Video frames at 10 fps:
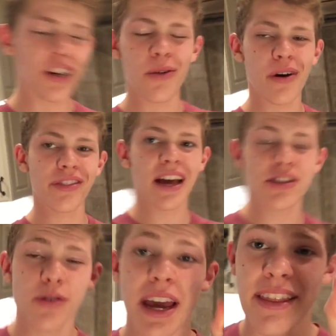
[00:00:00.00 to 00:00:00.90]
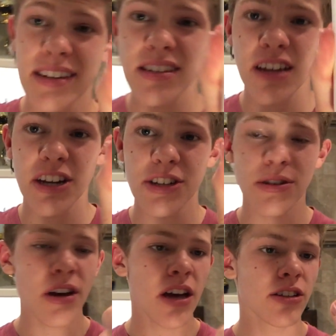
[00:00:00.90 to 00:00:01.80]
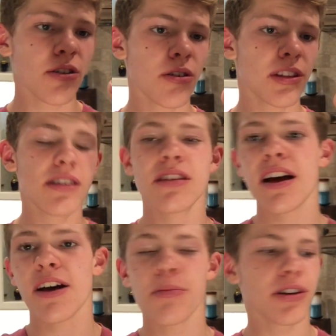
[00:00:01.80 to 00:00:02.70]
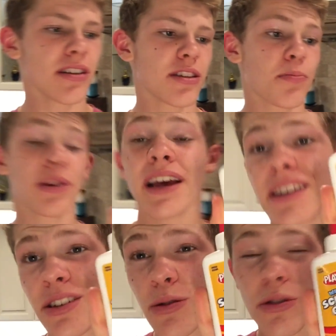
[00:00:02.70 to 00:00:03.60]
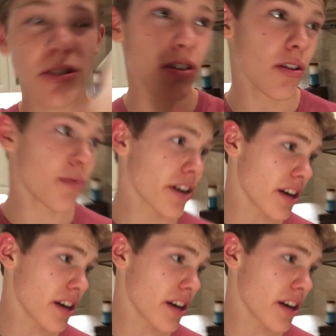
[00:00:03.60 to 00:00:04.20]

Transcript: you know what, that's okay, this is gonna do, so this is not Elmer's, it's play school, so we're